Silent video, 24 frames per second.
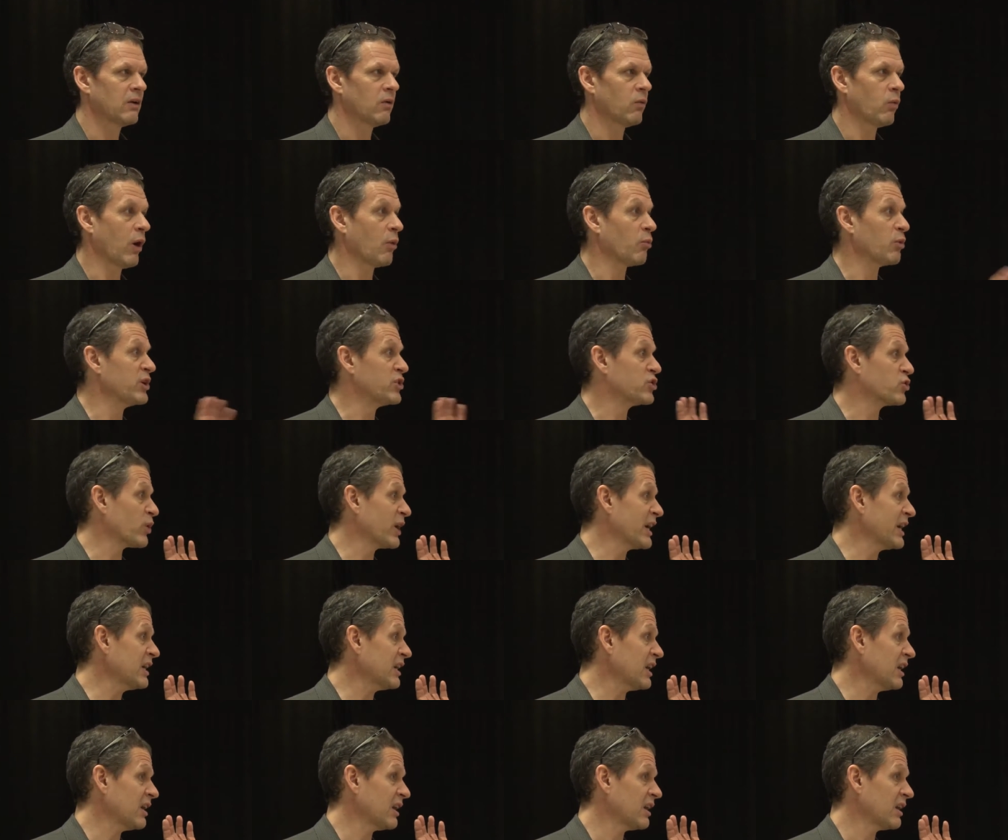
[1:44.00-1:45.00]
what we
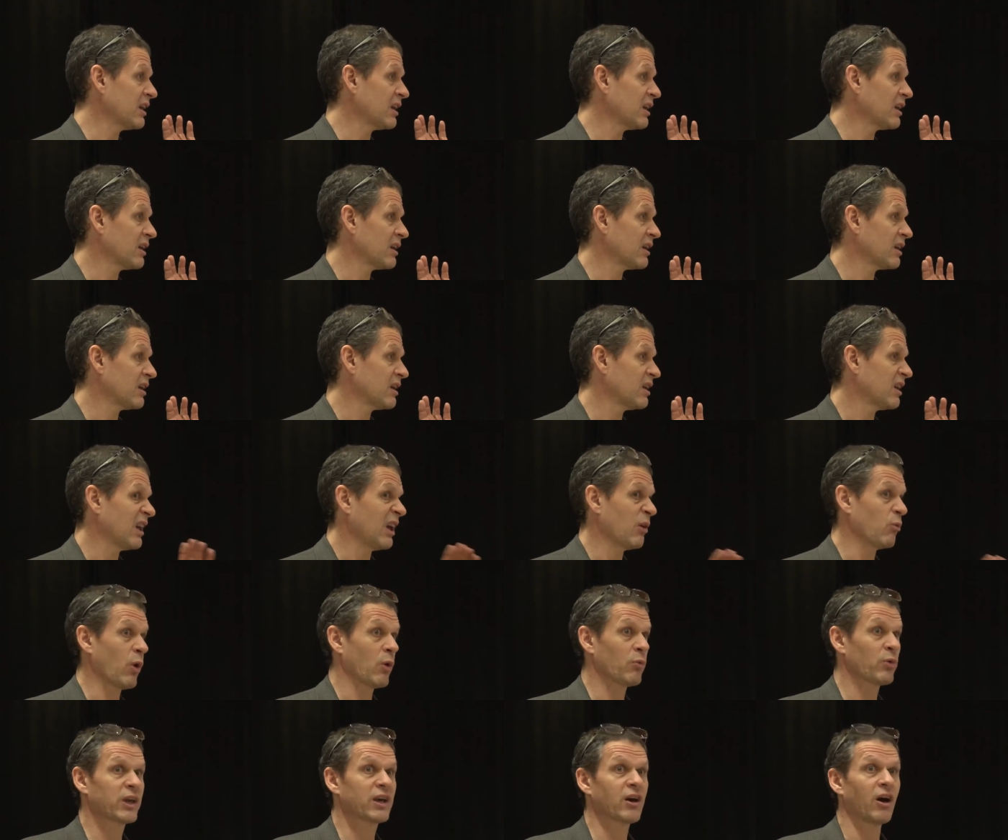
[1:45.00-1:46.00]
drink, and
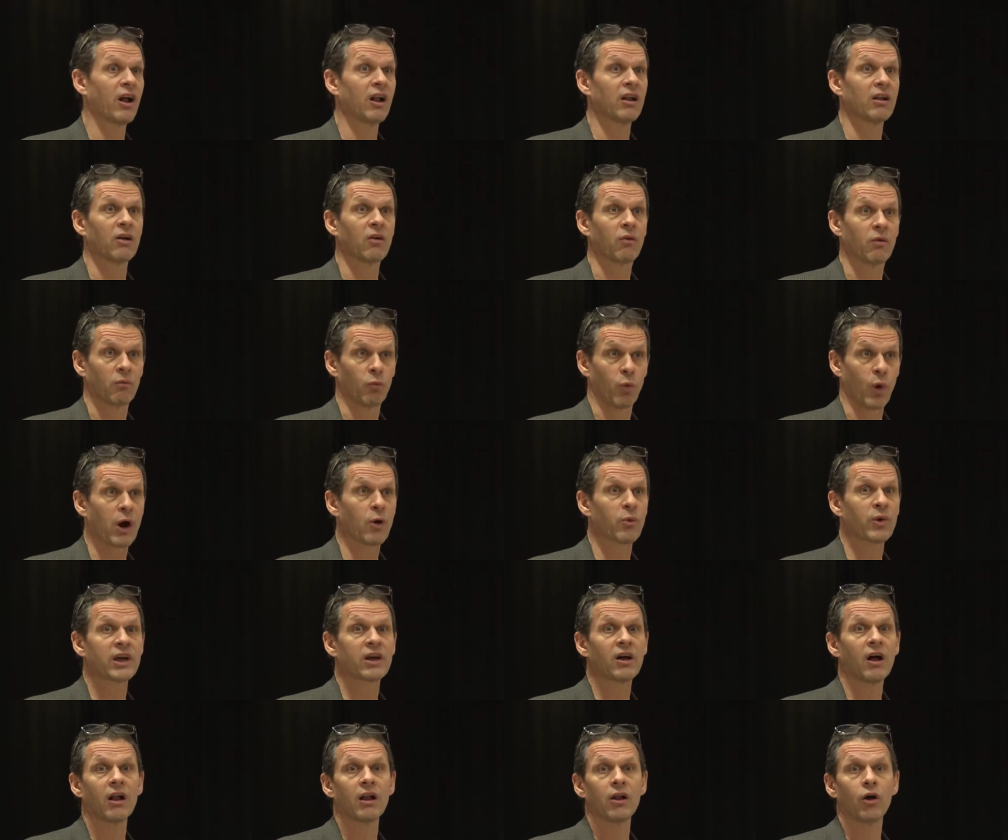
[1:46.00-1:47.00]
what we call, where
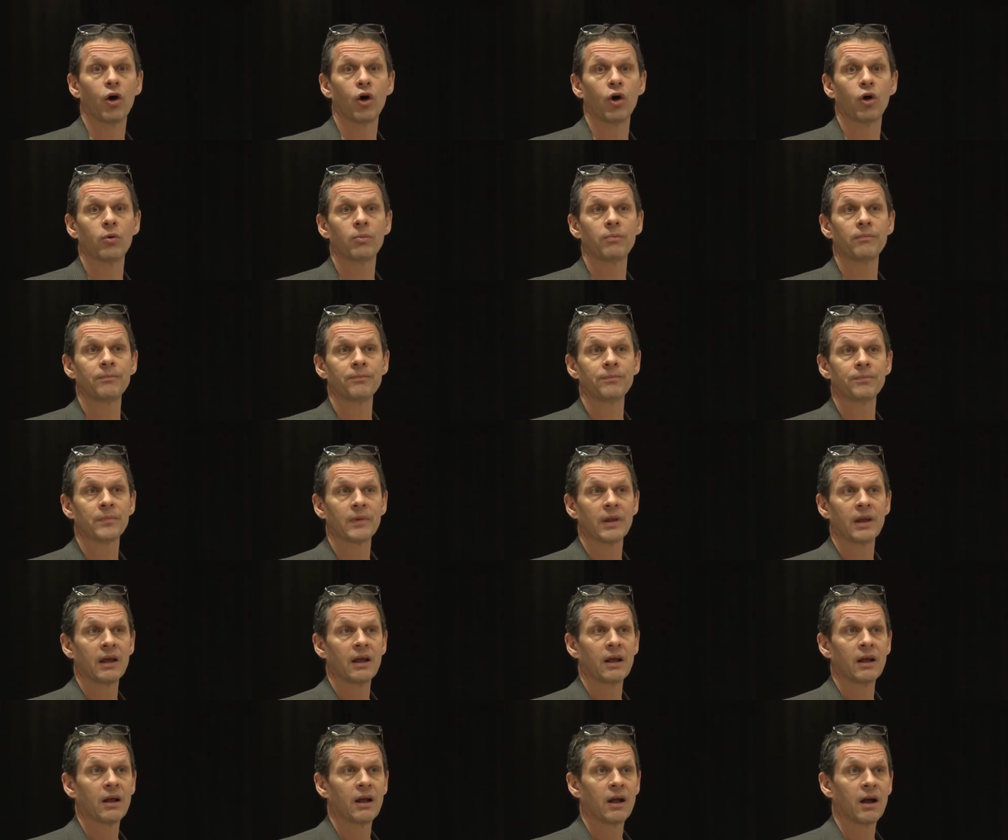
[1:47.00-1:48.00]
we call home
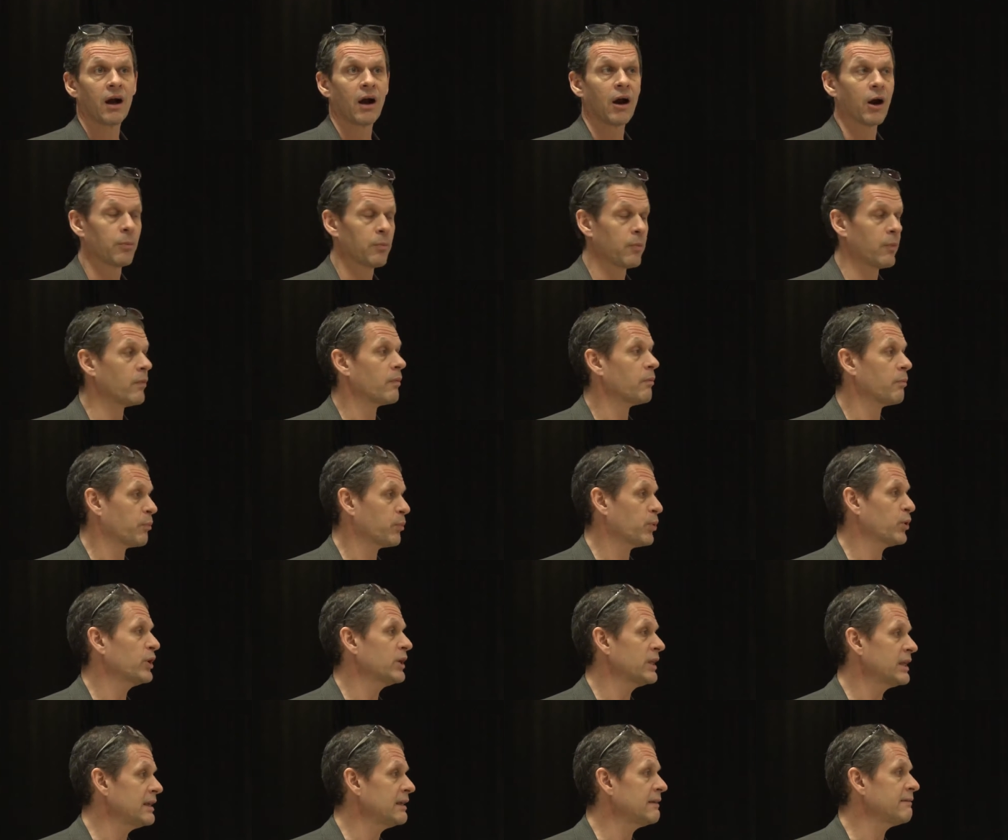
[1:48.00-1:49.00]
are
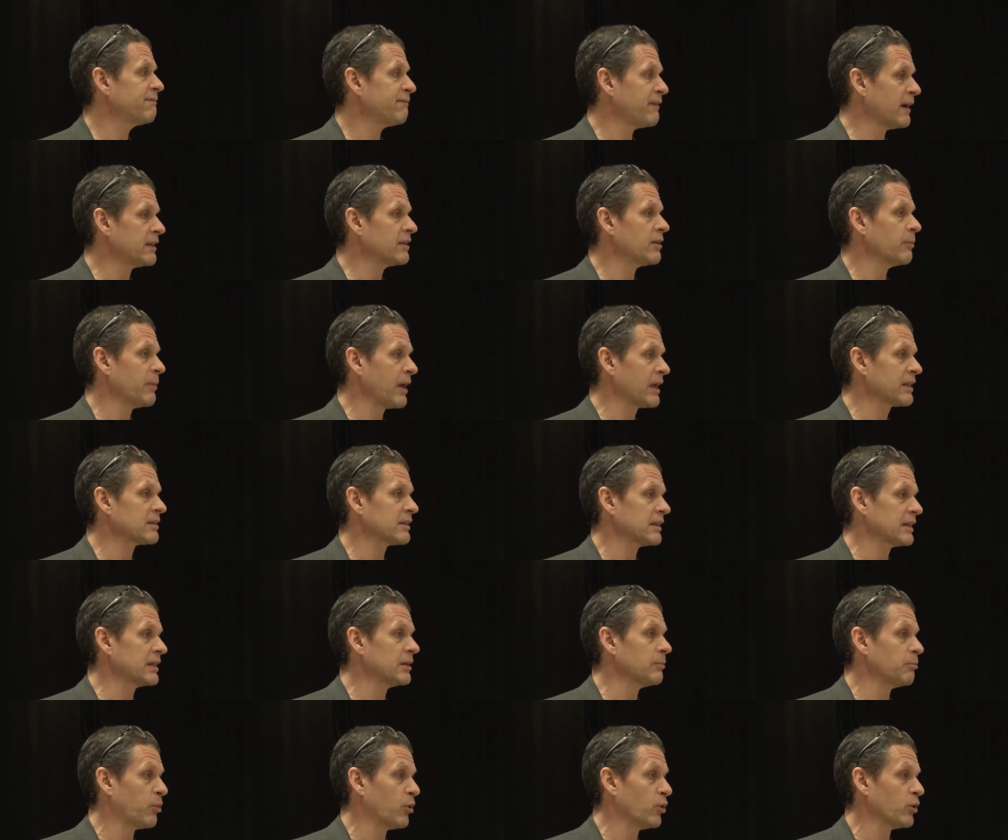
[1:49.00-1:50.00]
pretty
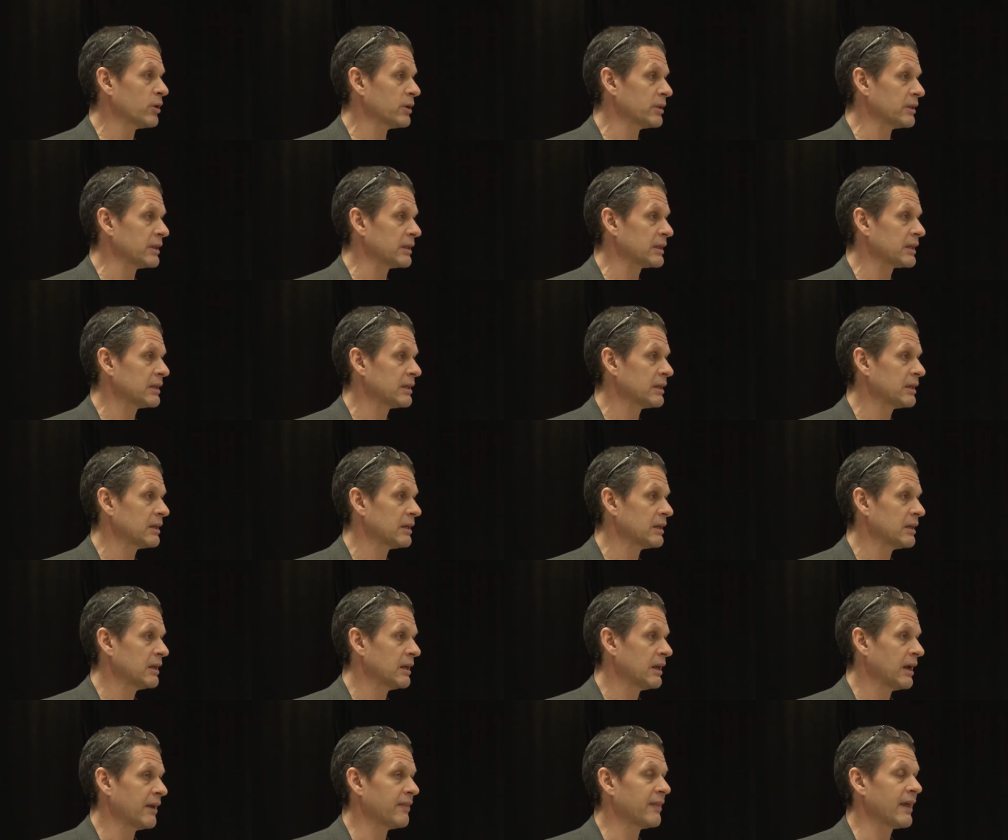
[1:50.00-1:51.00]
fundamentally important.
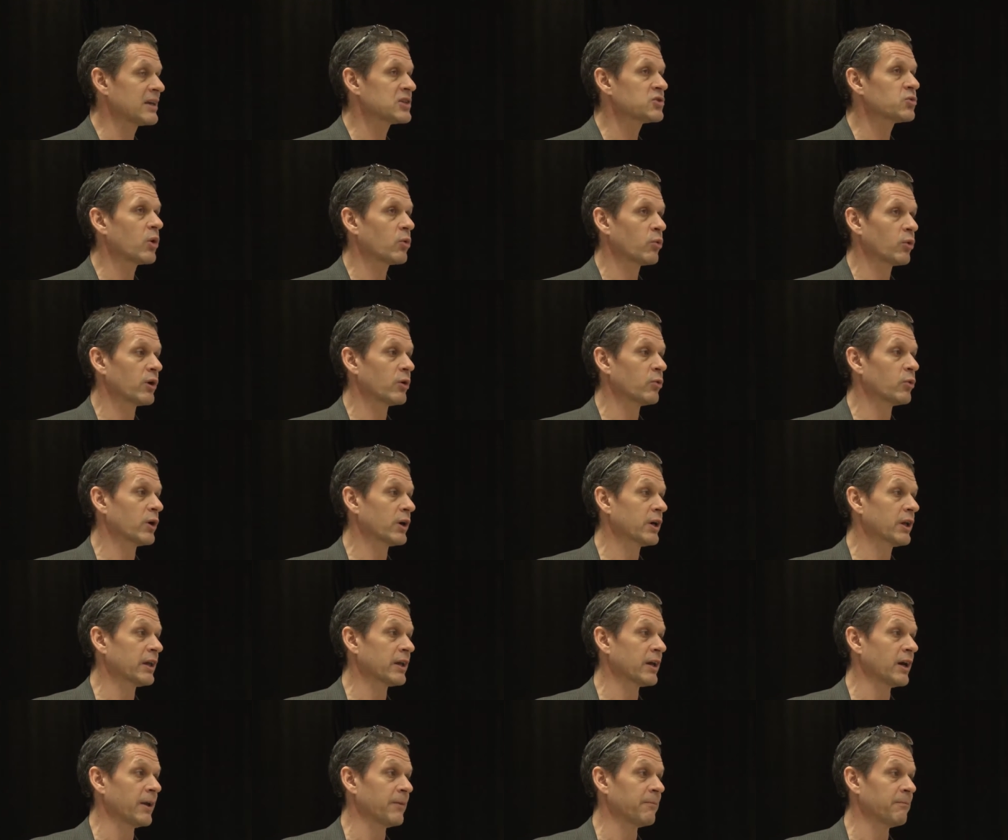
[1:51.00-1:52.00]
And that's what we're
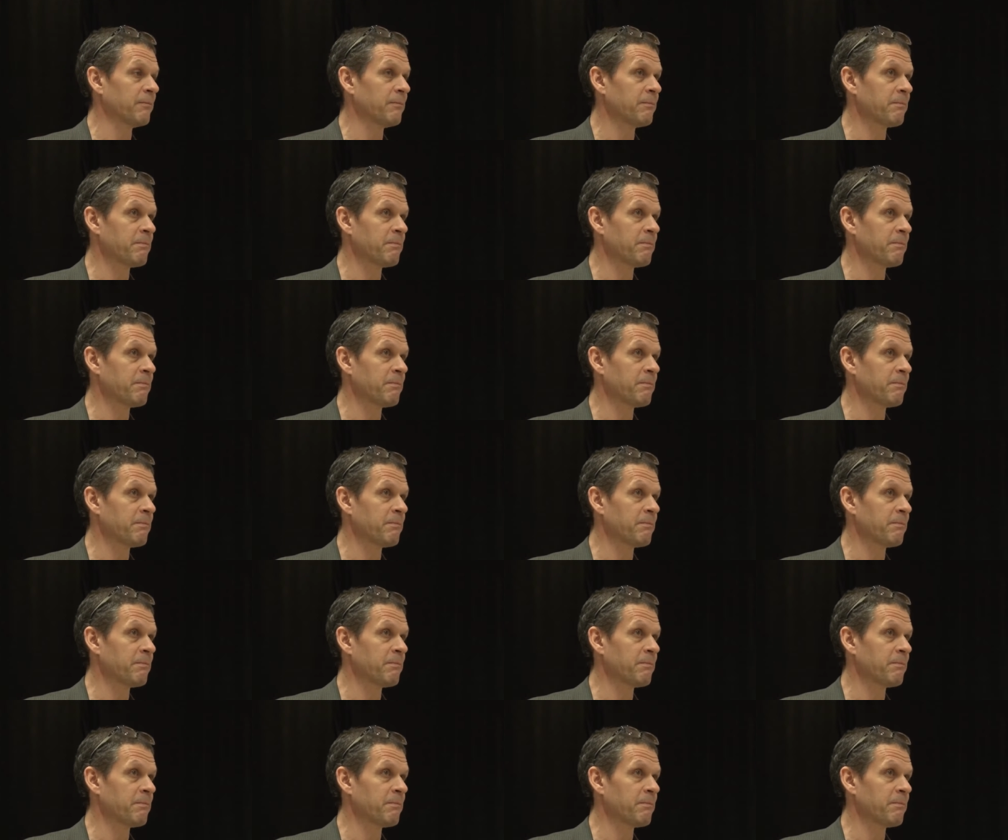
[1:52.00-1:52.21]
working on.